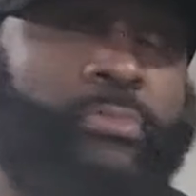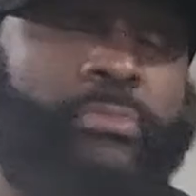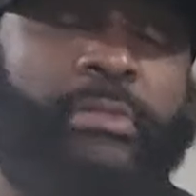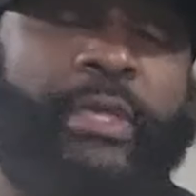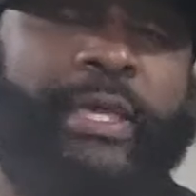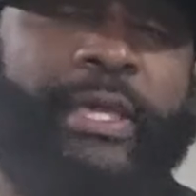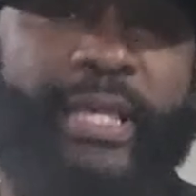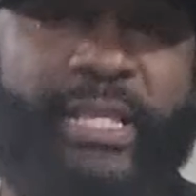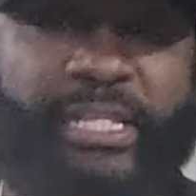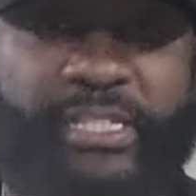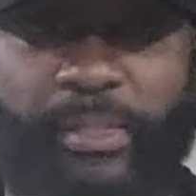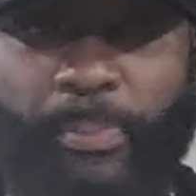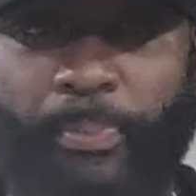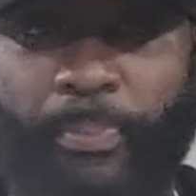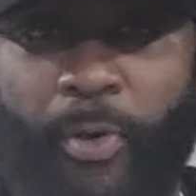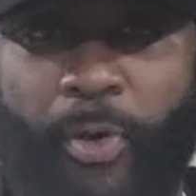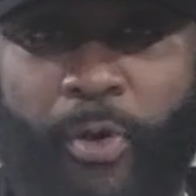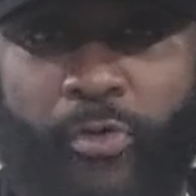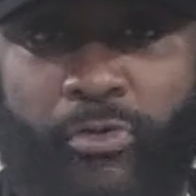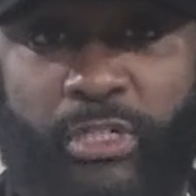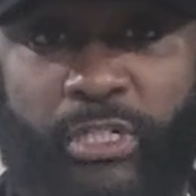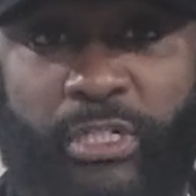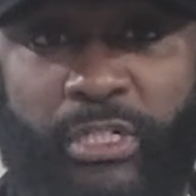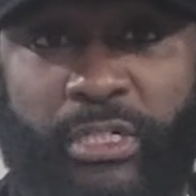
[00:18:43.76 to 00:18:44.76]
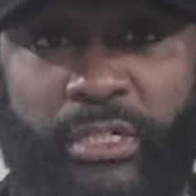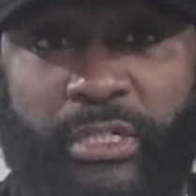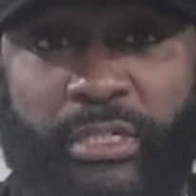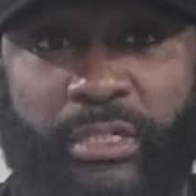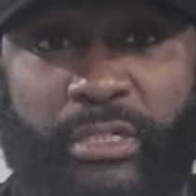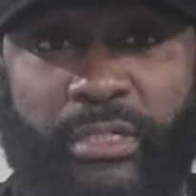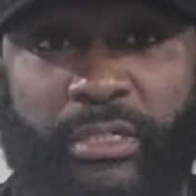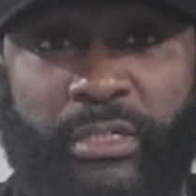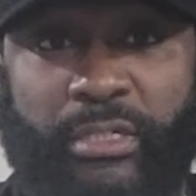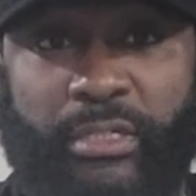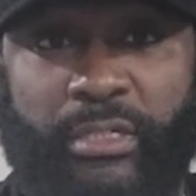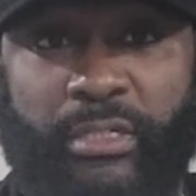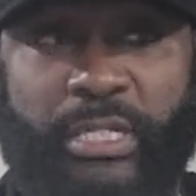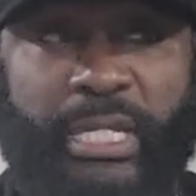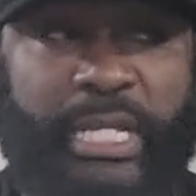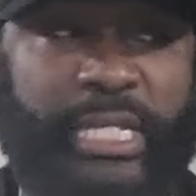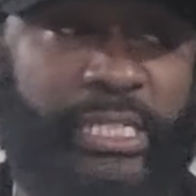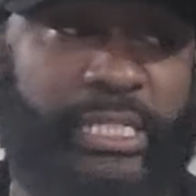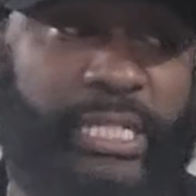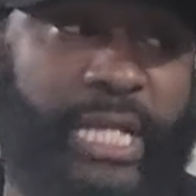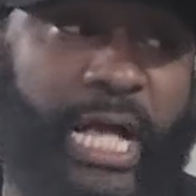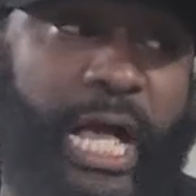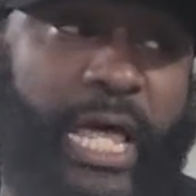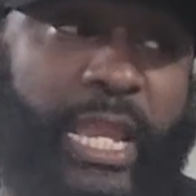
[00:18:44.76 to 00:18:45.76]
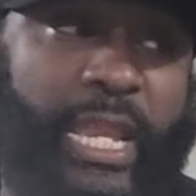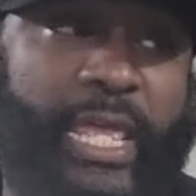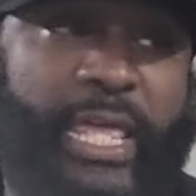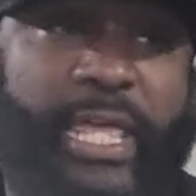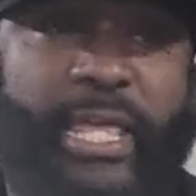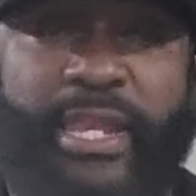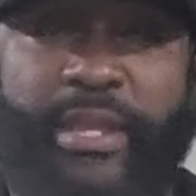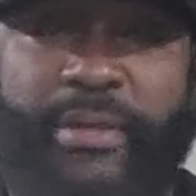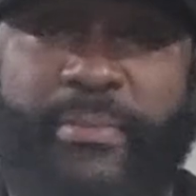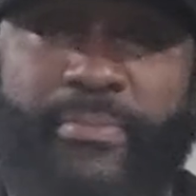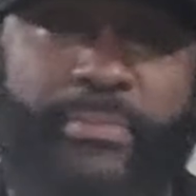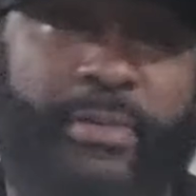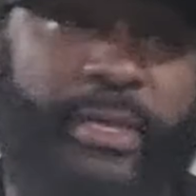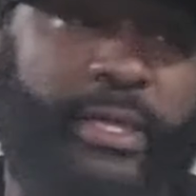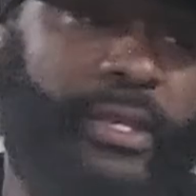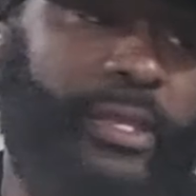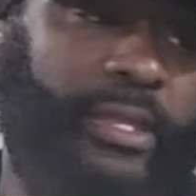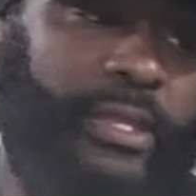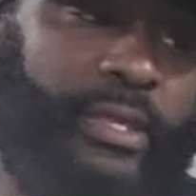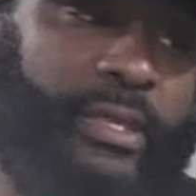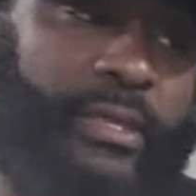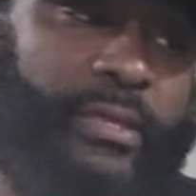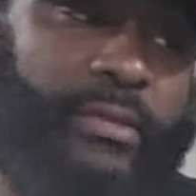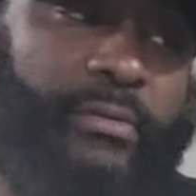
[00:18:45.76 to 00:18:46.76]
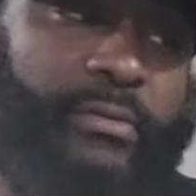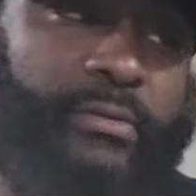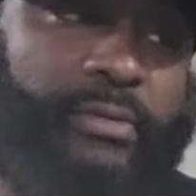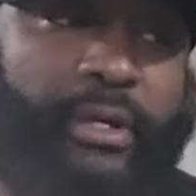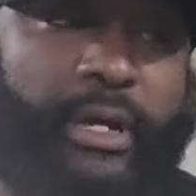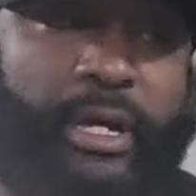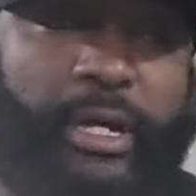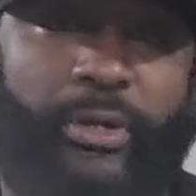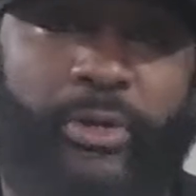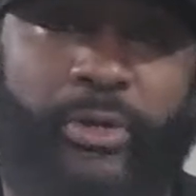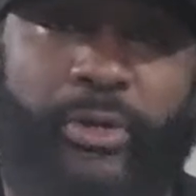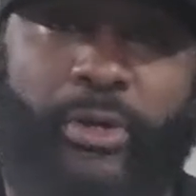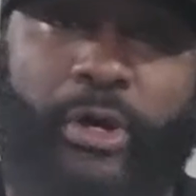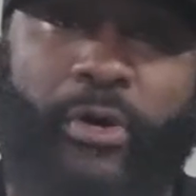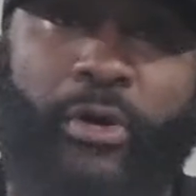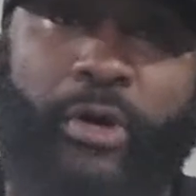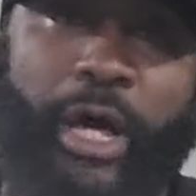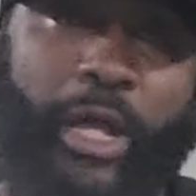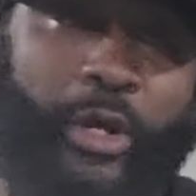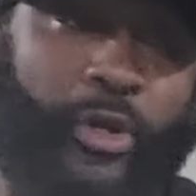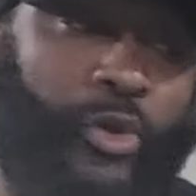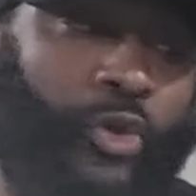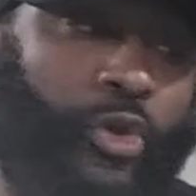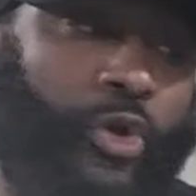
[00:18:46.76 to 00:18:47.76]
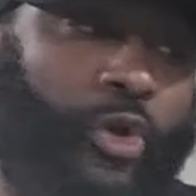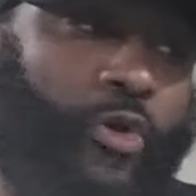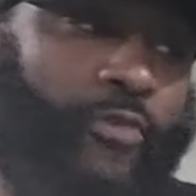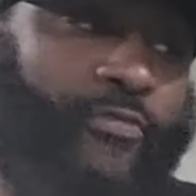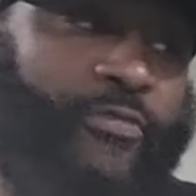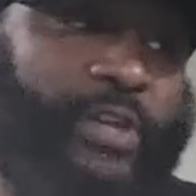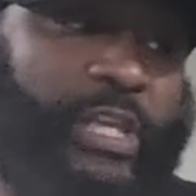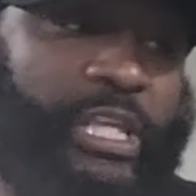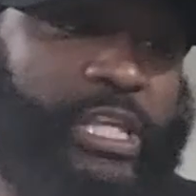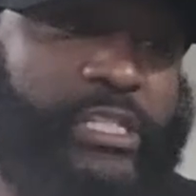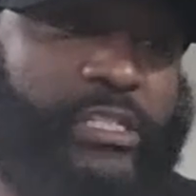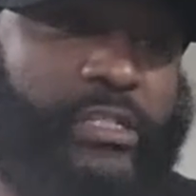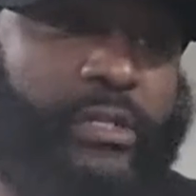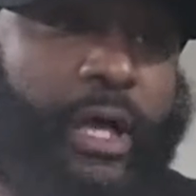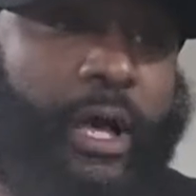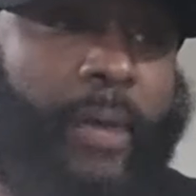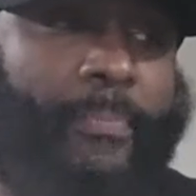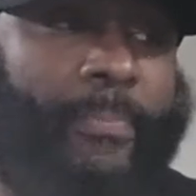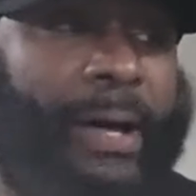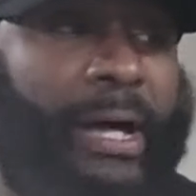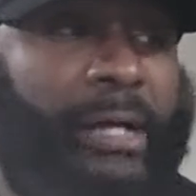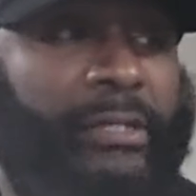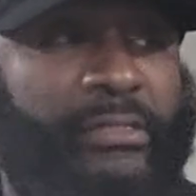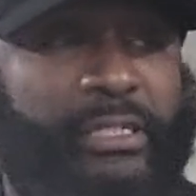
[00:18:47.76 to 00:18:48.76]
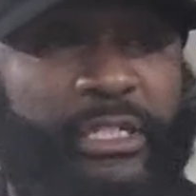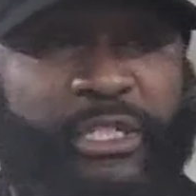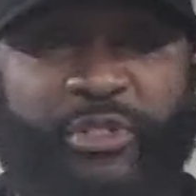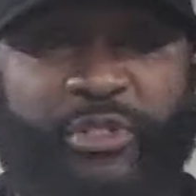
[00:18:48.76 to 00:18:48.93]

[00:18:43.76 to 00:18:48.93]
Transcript: He's approached. He's kind of in the you know, I don't know if he's about to